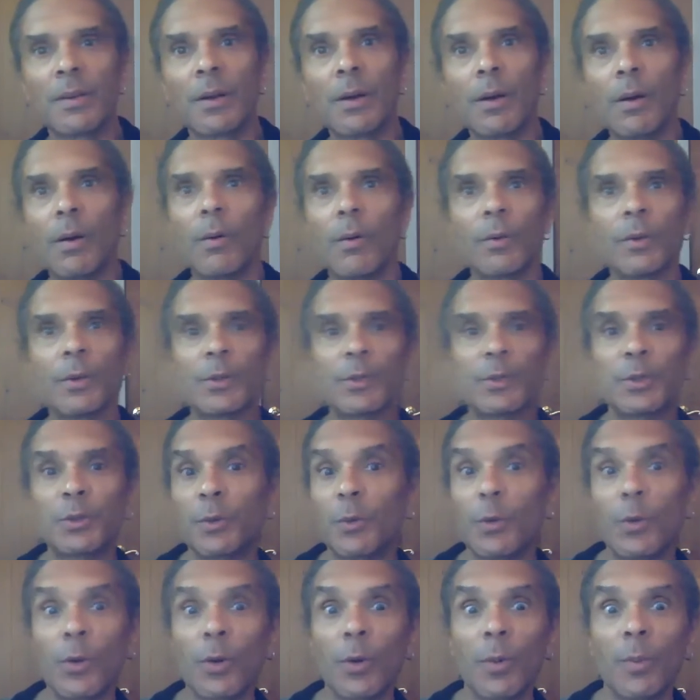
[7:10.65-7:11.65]
the
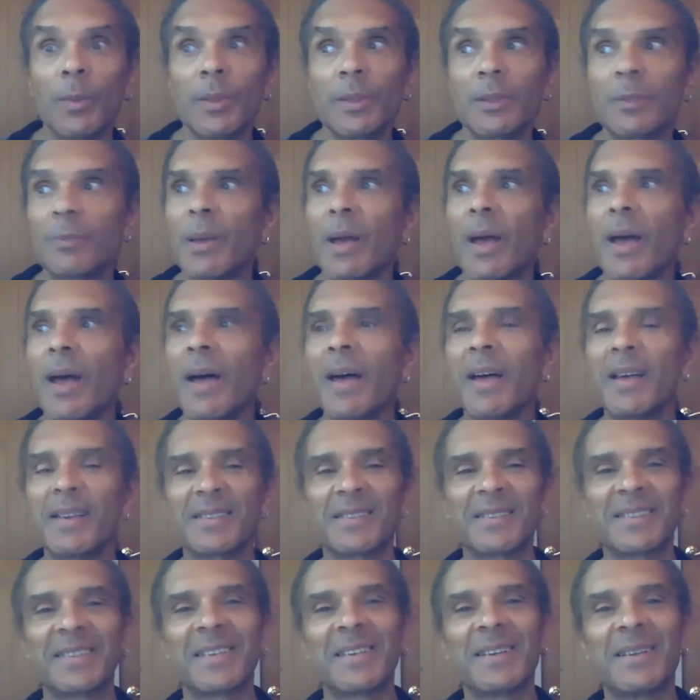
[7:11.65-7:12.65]
storm has
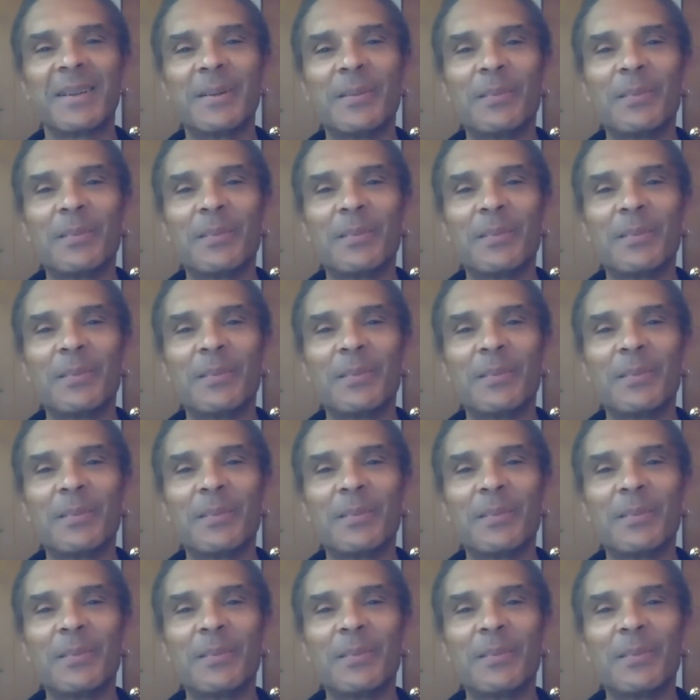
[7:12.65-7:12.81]
passed.